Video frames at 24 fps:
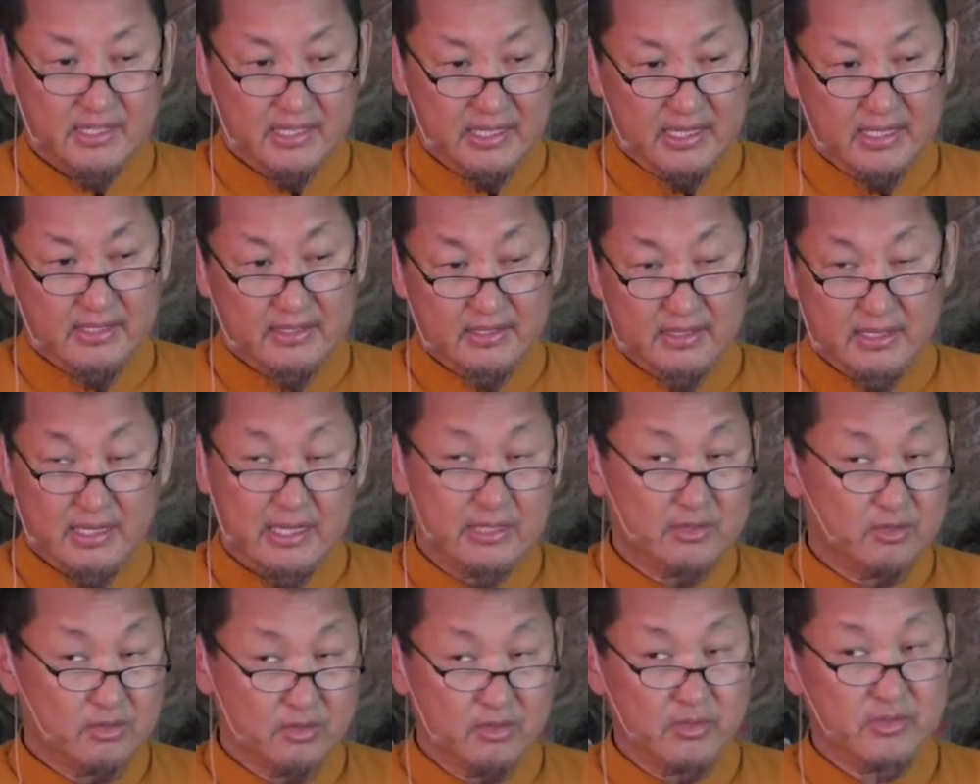And
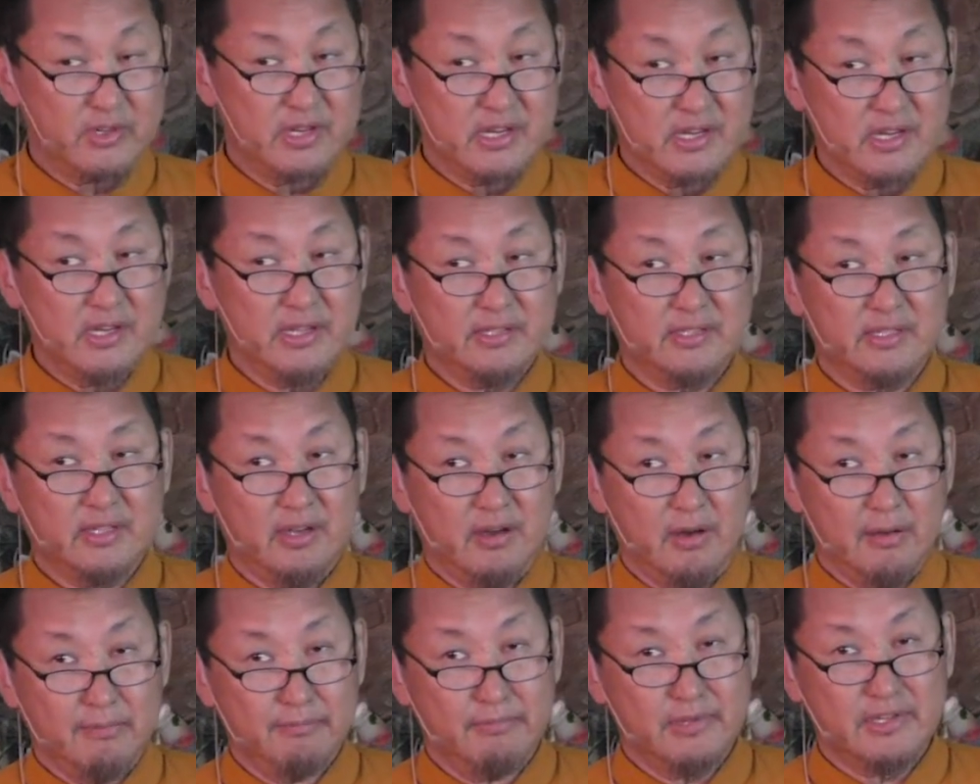I don't really is
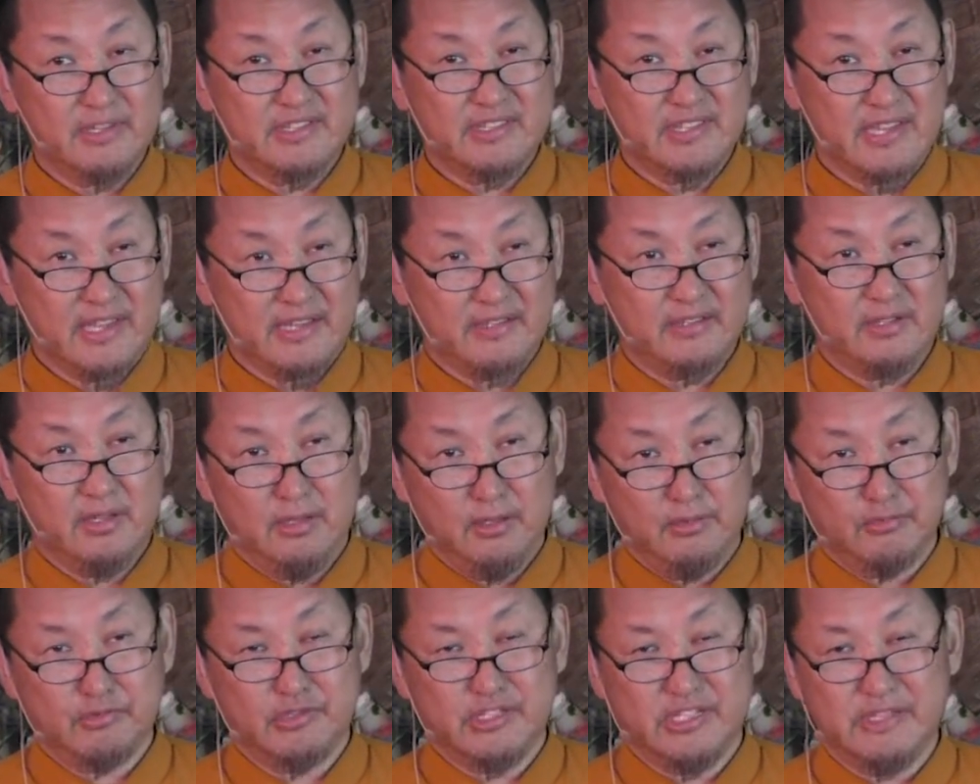omniscient
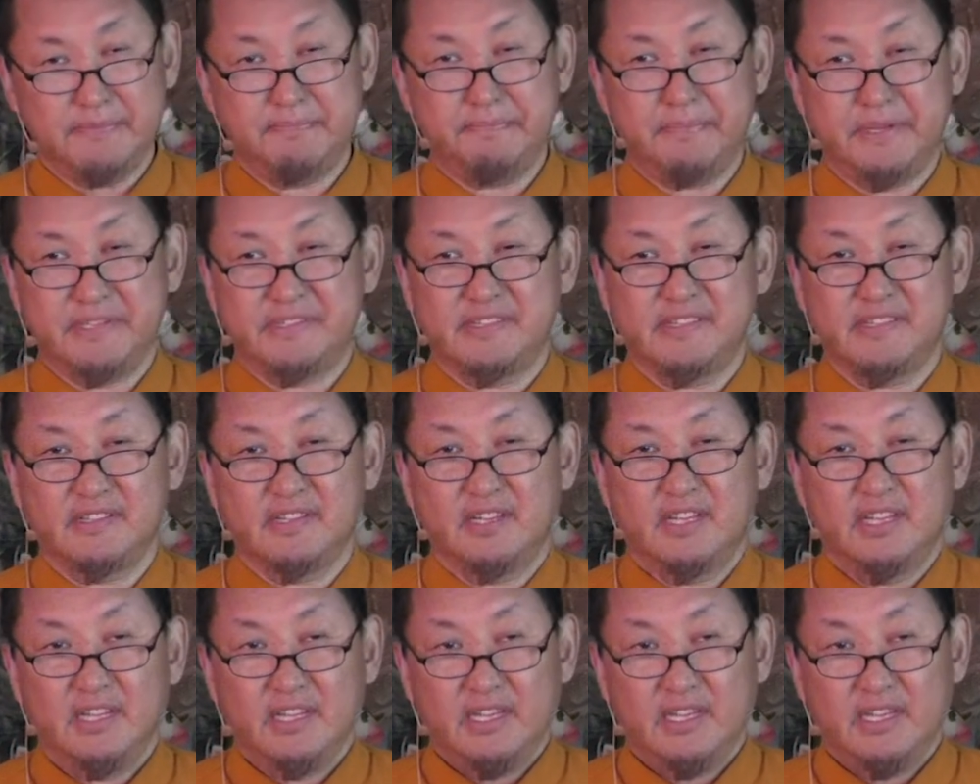Longchenpa.